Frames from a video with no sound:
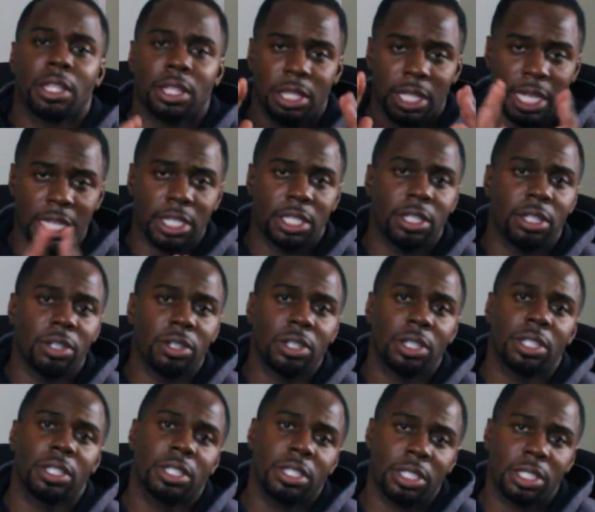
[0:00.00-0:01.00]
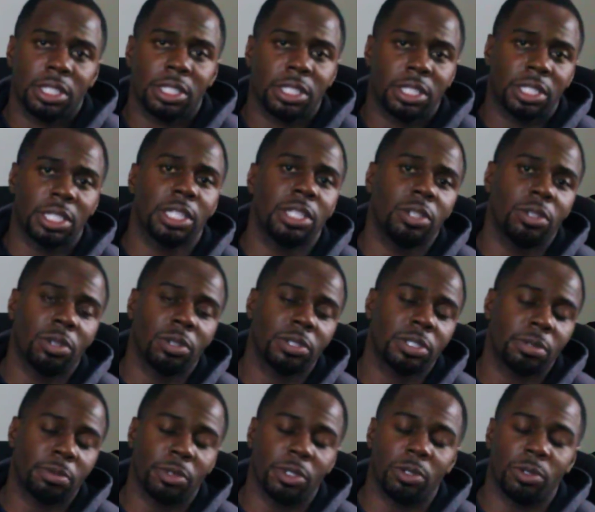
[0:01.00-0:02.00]
Thank you. See you on
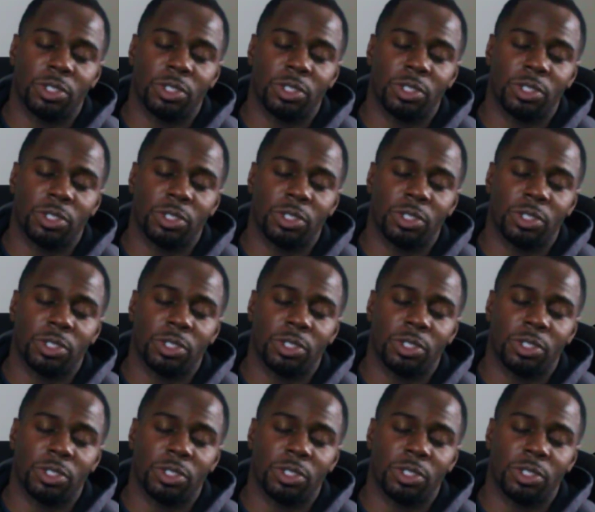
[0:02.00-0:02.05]
some new